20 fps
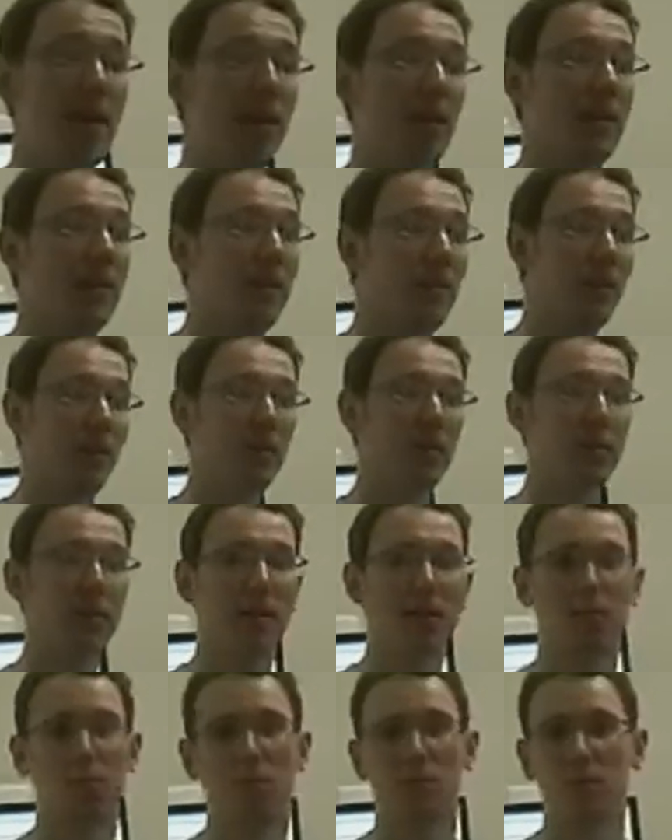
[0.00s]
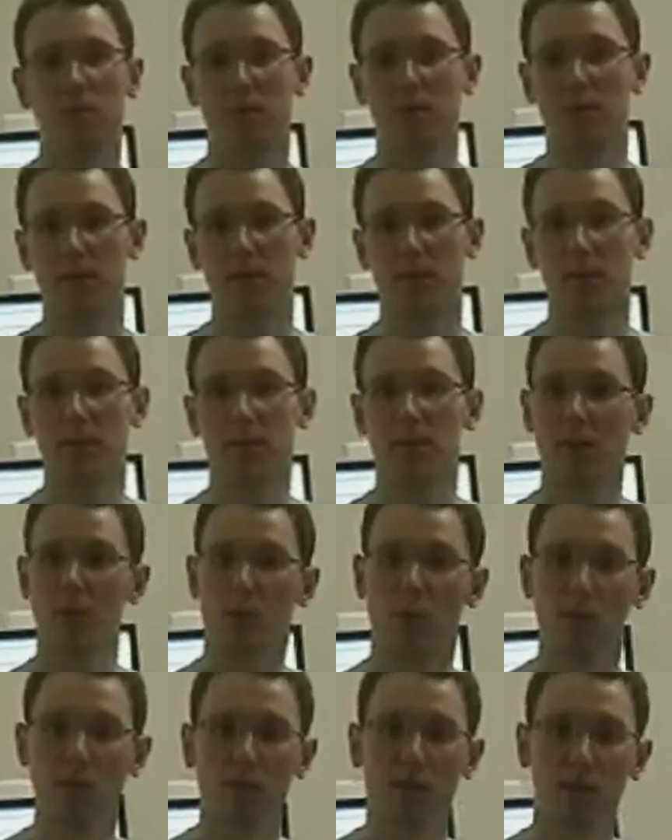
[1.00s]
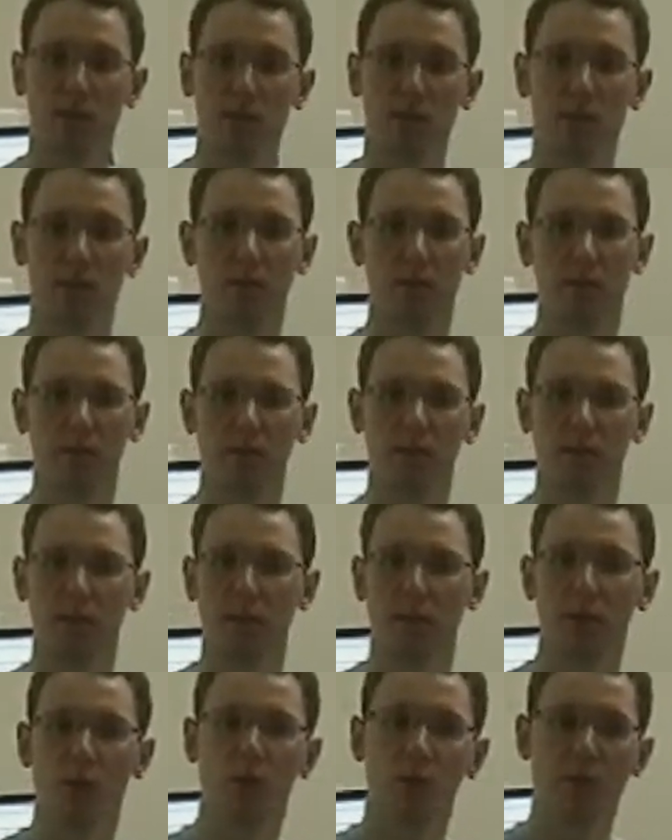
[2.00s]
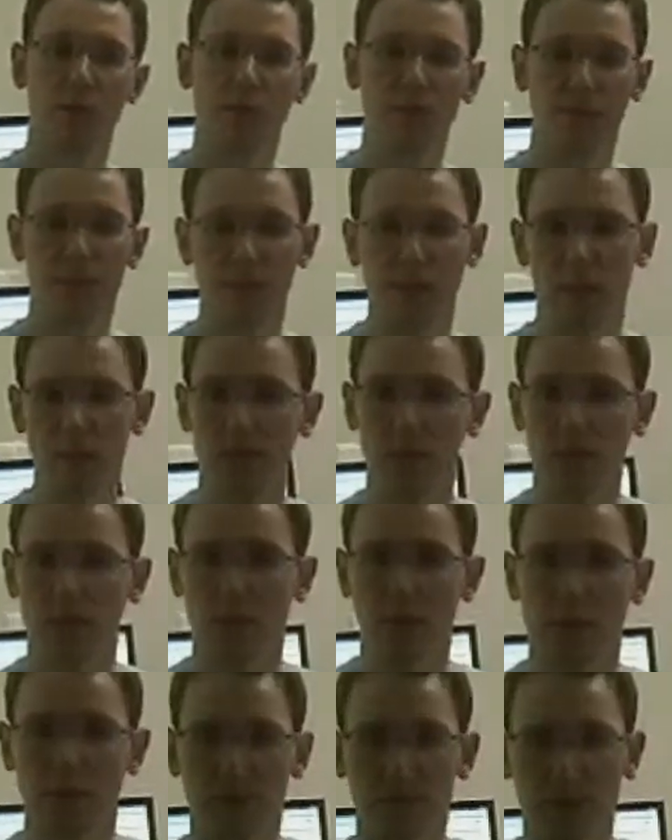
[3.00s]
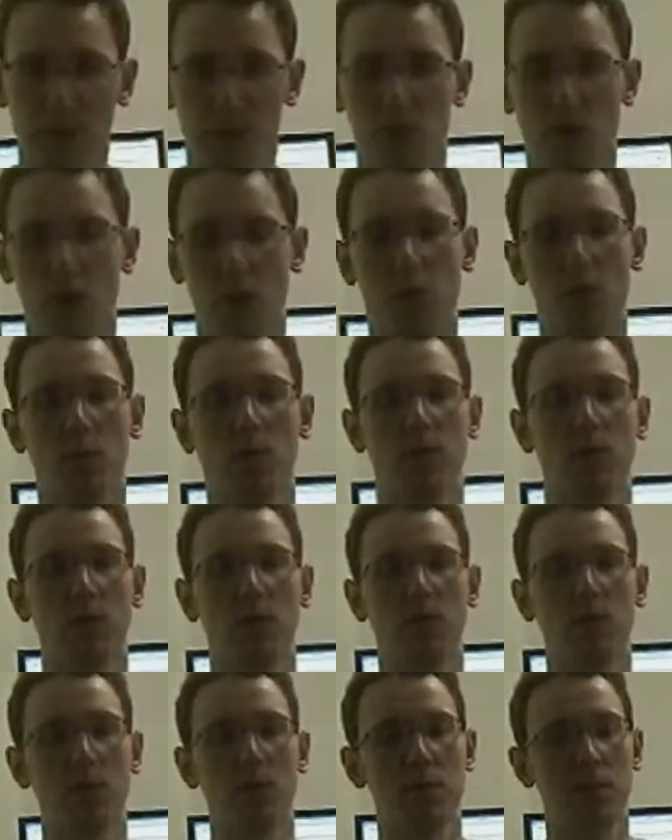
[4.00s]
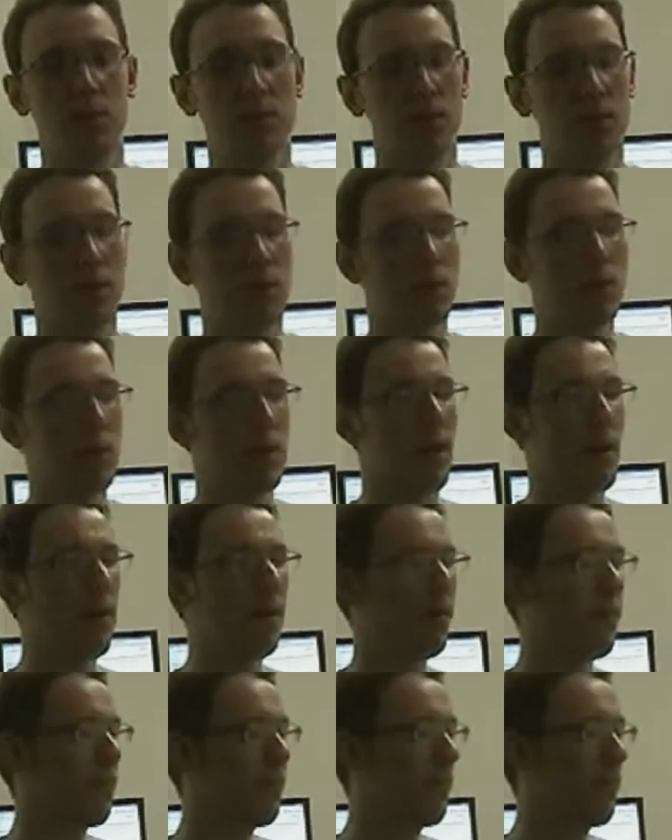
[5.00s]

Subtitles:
can come in and play with the equipment to get the look and feel of some of the hardware choices that we have.